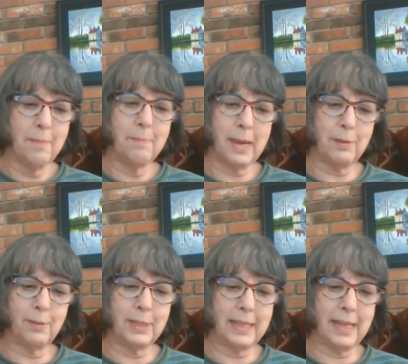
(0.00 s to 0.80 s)
May you
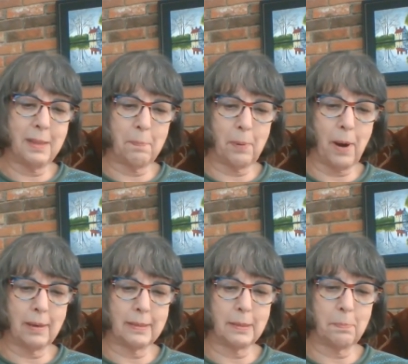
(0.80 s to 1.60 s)
see the
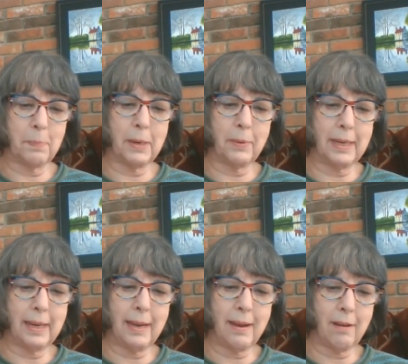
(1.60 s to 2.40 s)

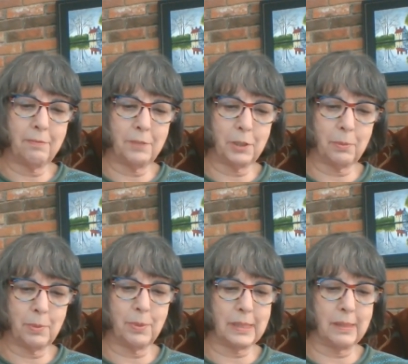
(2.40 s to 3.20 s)
prosperity of
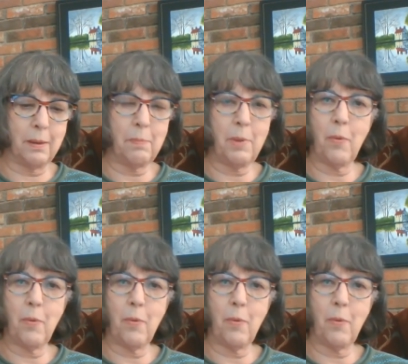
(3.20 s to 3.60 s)
Jerusalem